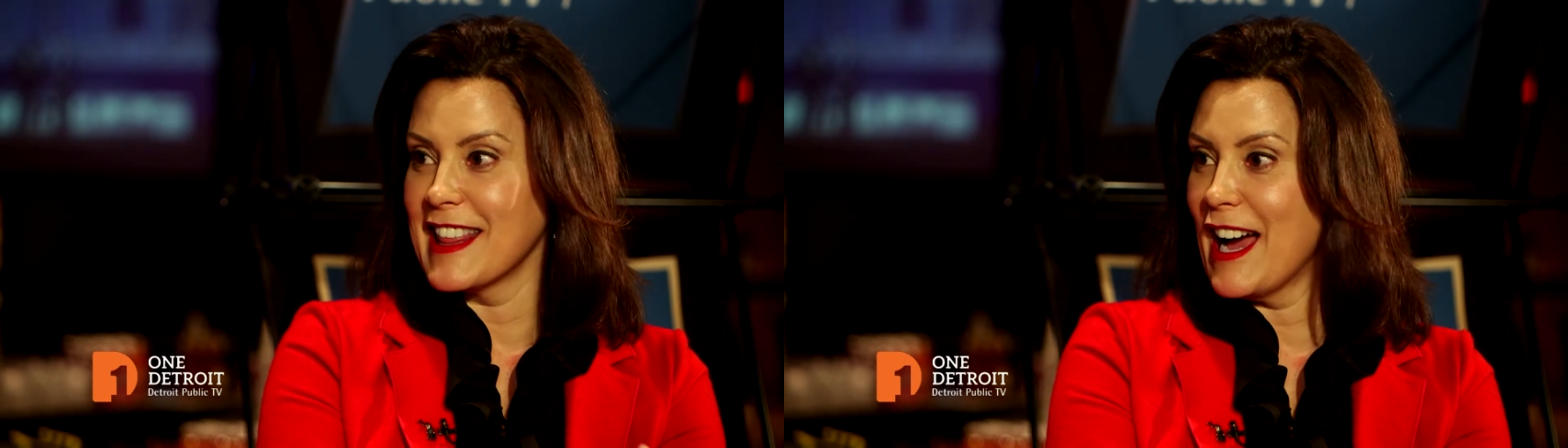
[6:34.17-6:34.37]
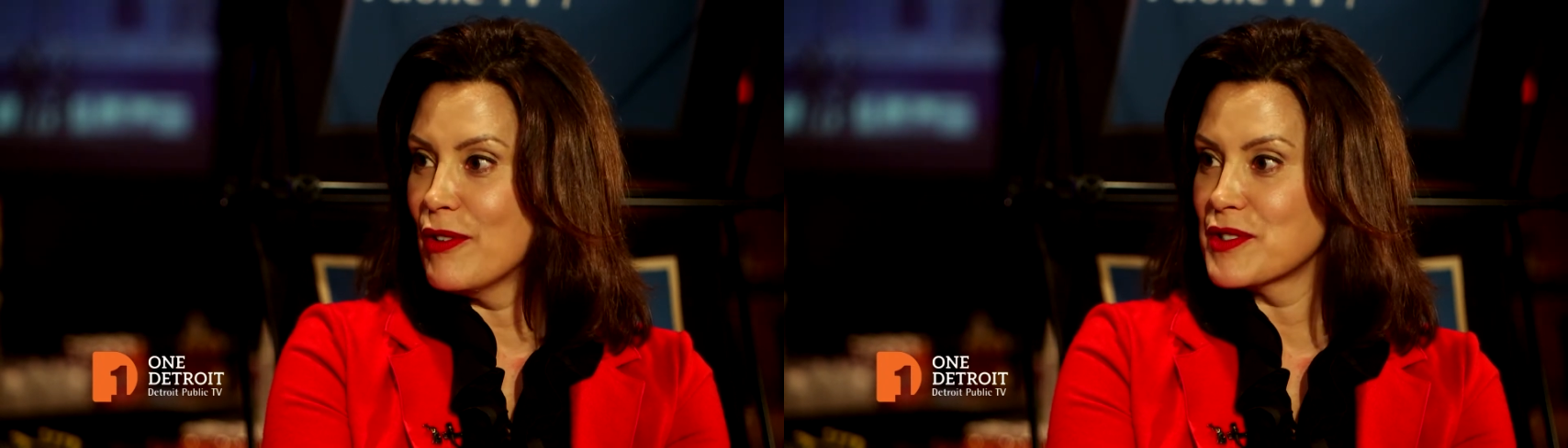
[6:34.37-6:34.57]

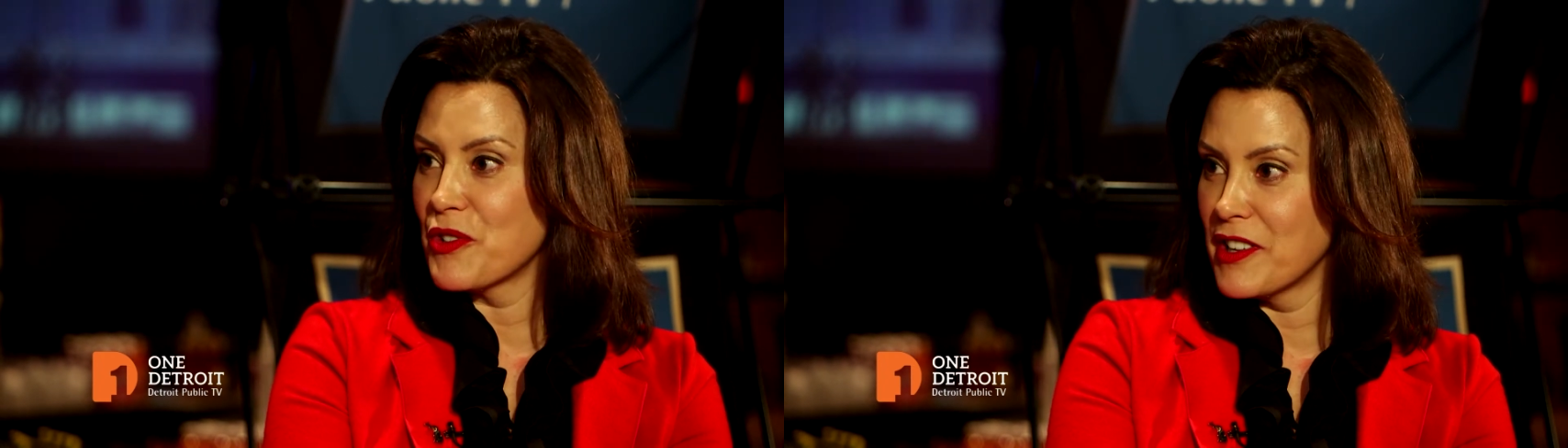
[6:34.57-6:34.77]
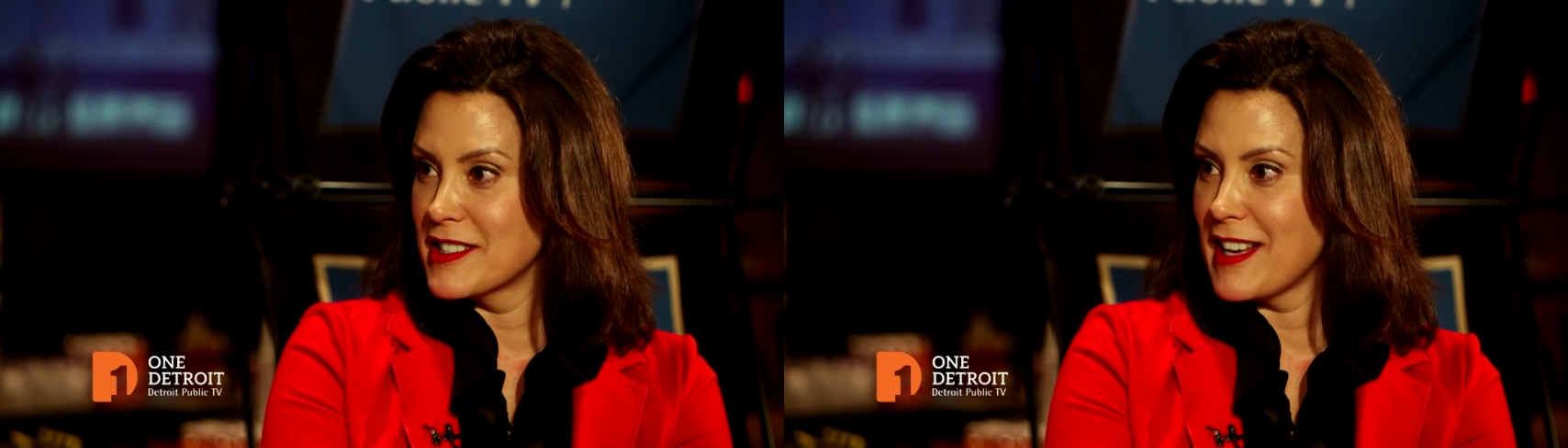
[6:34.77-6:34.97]
House or
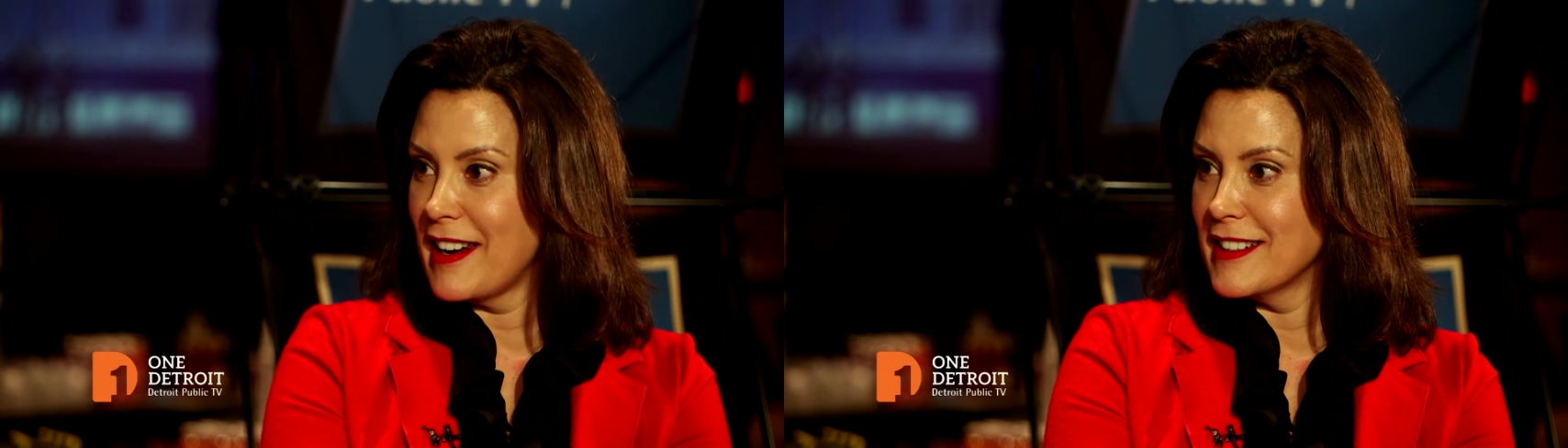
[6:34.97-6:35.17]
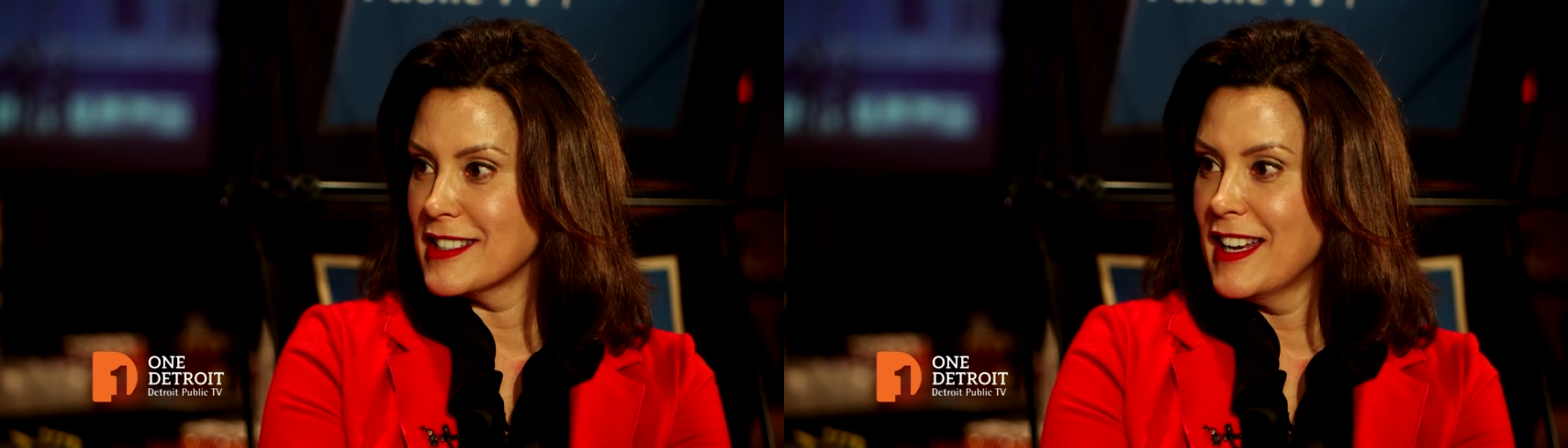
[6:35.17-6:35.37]
the
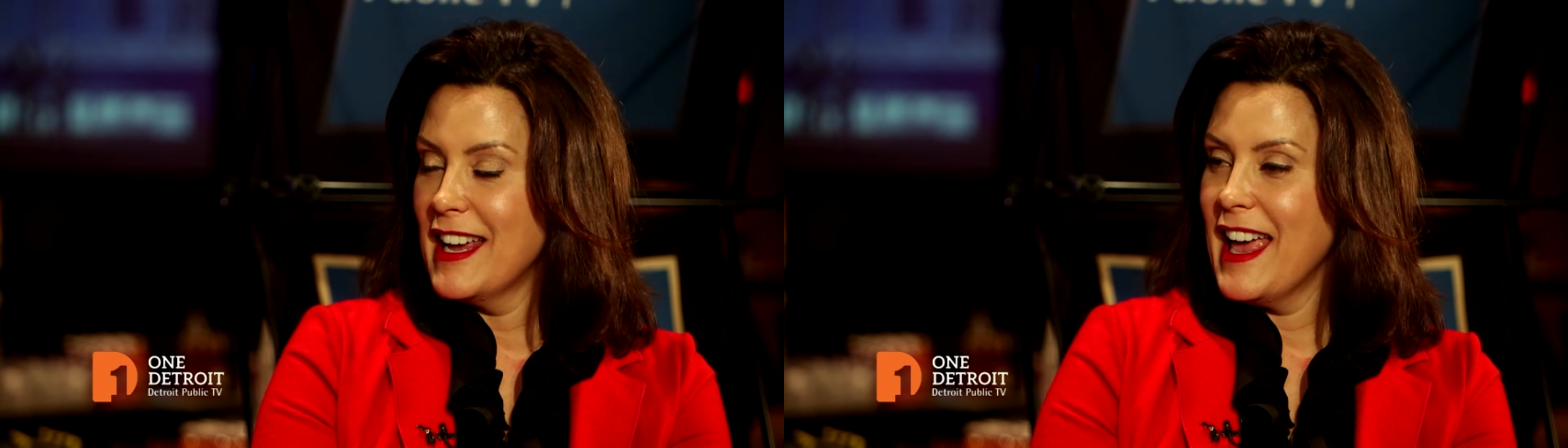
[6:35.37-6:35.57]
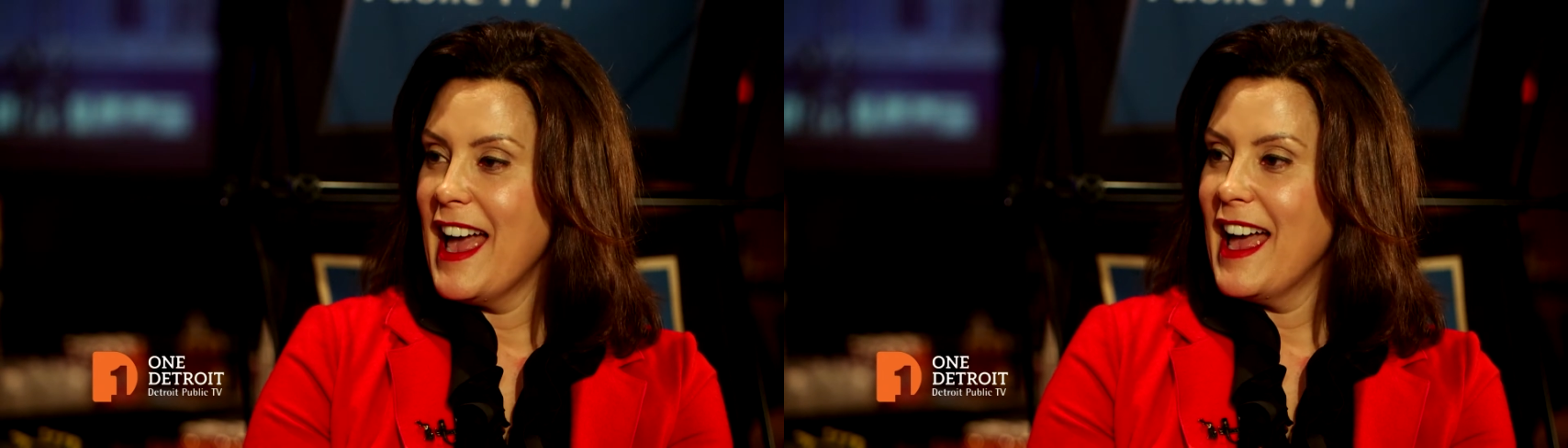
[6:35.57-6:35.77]
Senate. It's
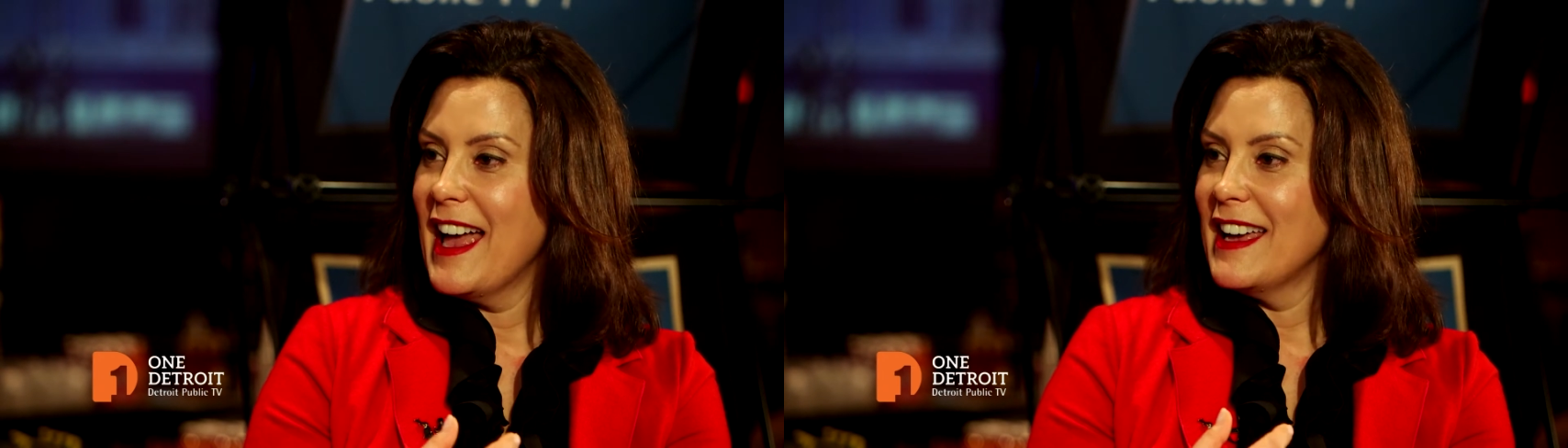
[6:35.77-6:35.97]
pretty telling.